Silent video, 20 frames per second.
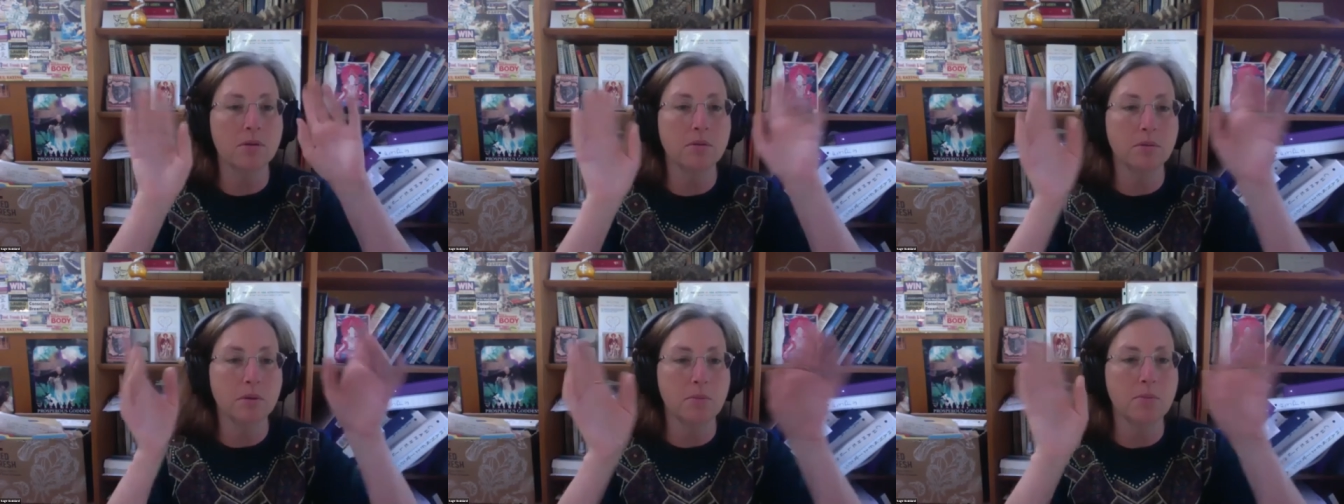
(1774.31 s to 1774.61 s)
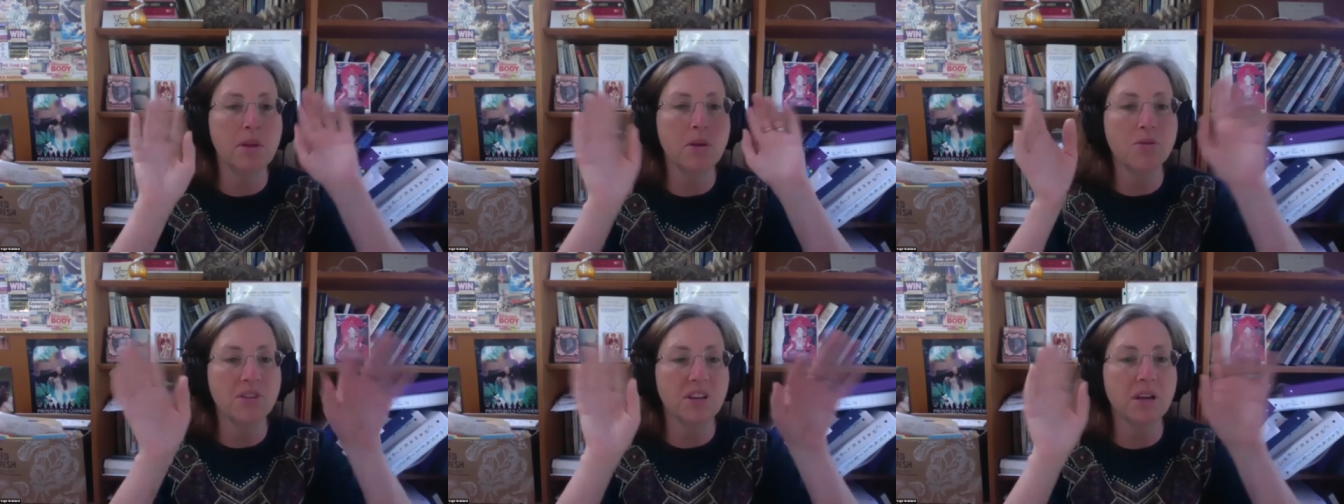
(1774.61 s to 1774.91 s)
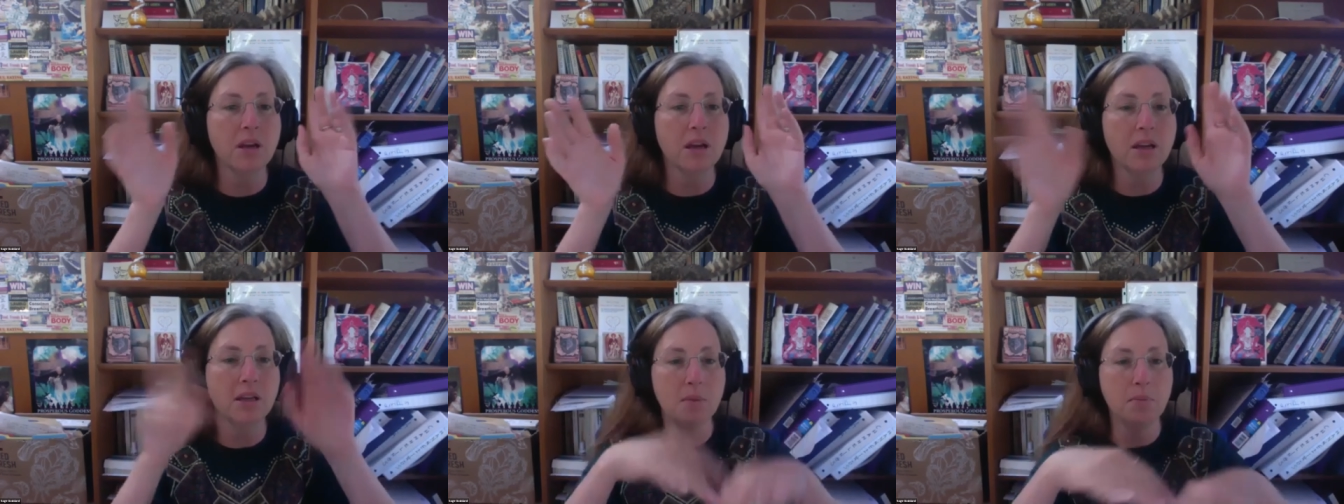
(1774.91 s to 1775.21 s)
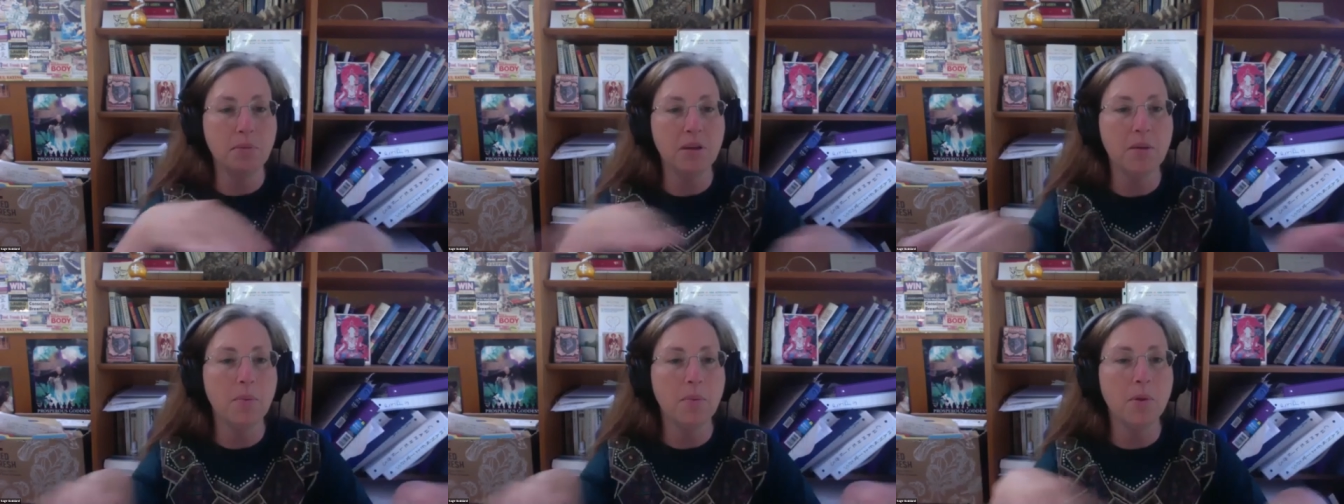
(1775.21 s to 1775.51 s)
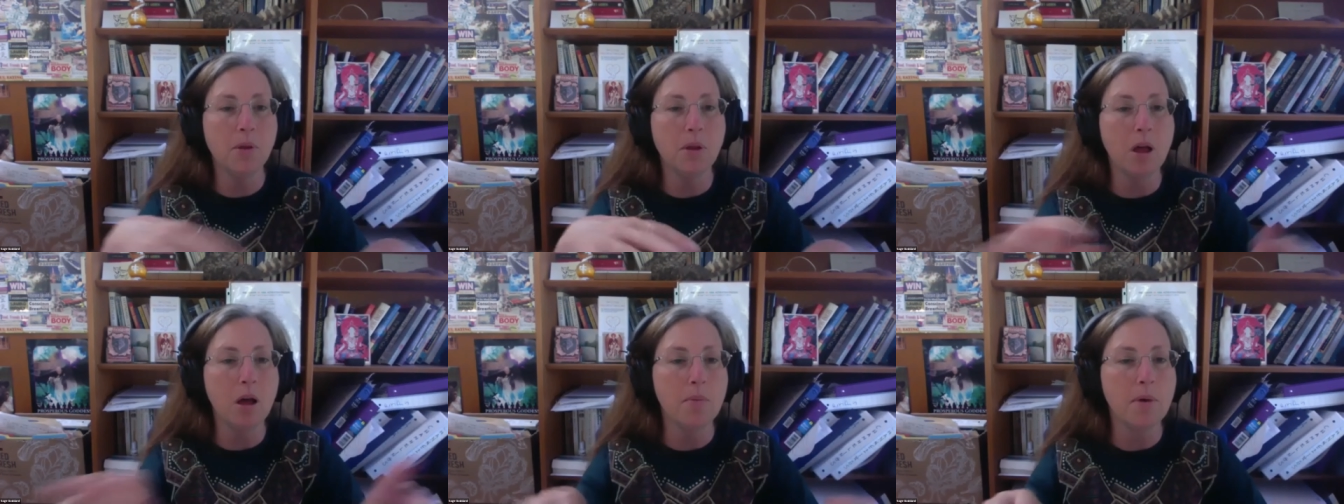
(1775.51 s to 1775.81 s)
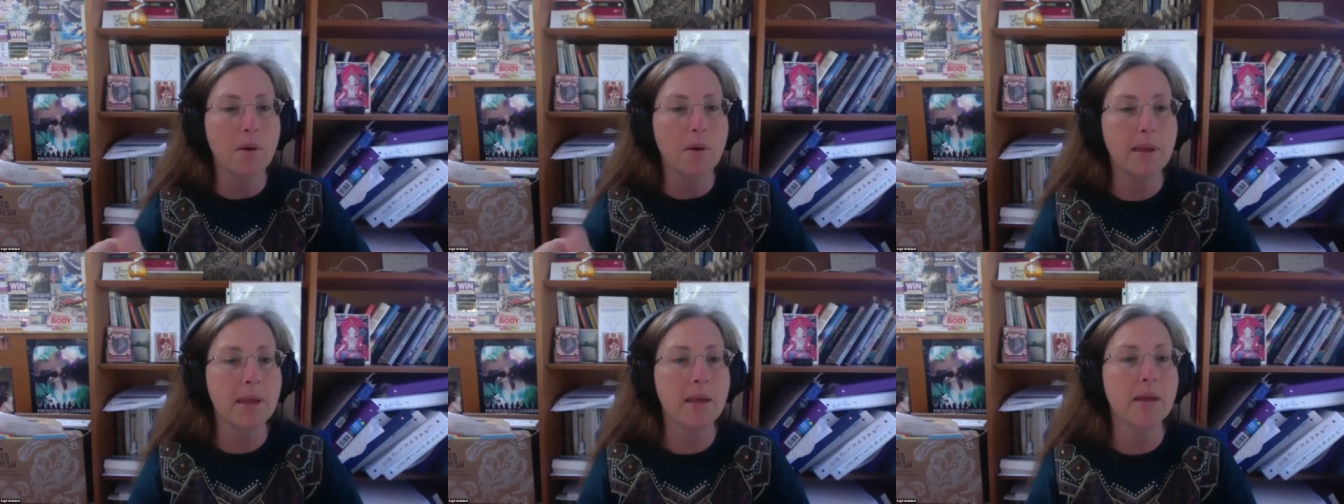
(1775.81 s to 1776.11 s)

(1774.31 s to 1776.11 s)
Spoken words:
music and the people hubbubby.